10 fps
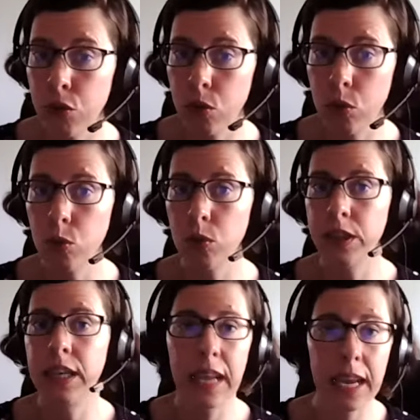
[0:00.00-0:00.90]
you
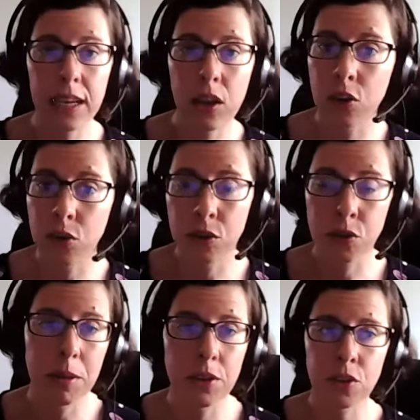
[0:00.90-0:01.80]
need any other
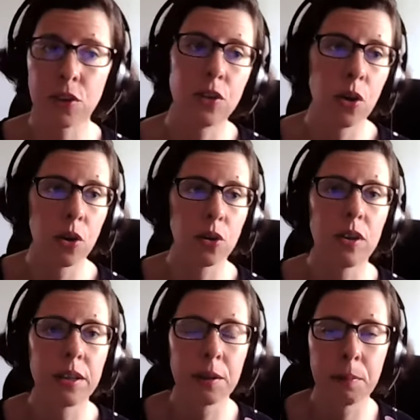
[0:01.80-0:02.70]
information or
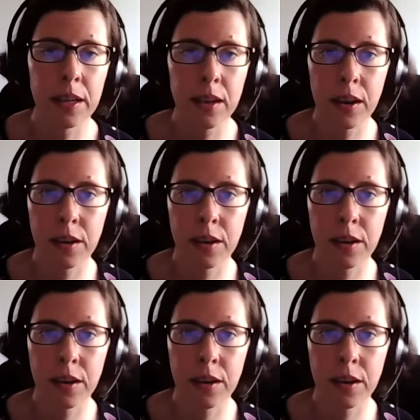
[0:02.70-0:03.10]
you're a little bit